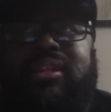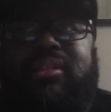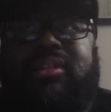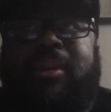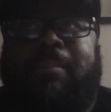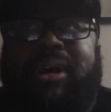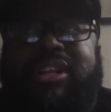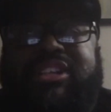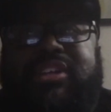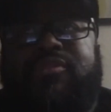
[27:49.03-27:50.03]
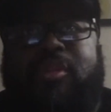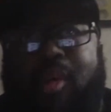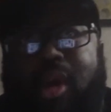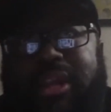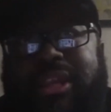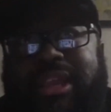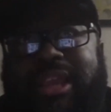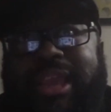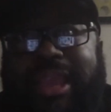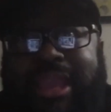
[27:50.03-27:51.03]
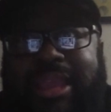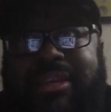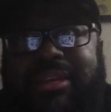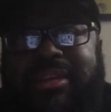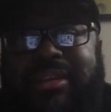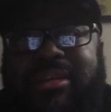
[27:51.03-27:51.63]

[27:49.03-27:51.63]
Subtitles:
the budget for marketing in,